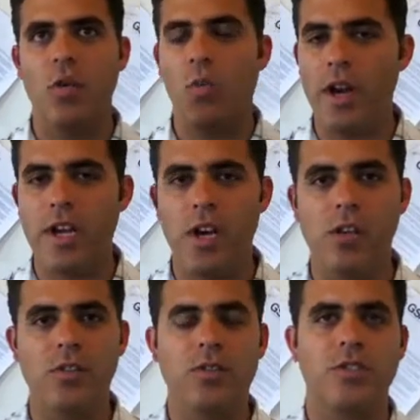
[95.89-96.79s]

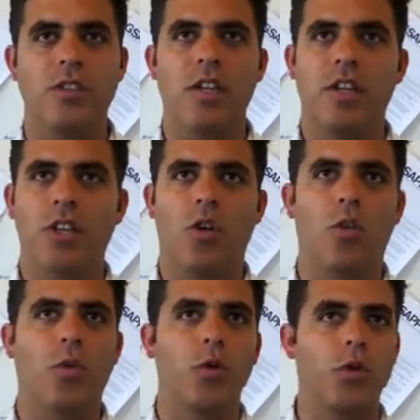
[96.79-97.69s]
windows,
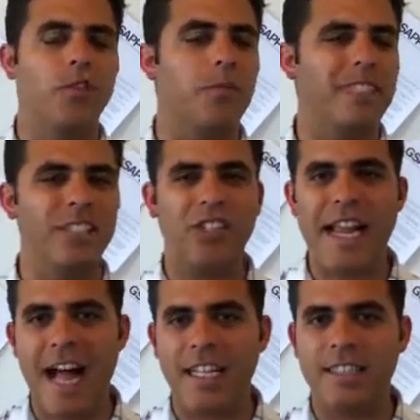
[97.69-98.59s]
the roof,
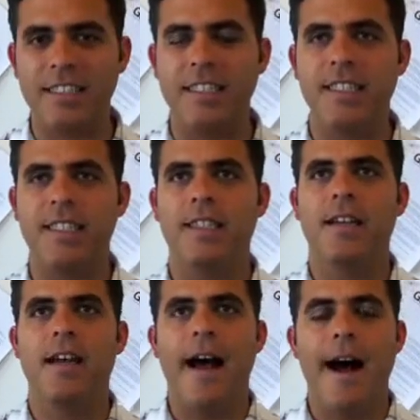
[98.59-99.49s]
materiality,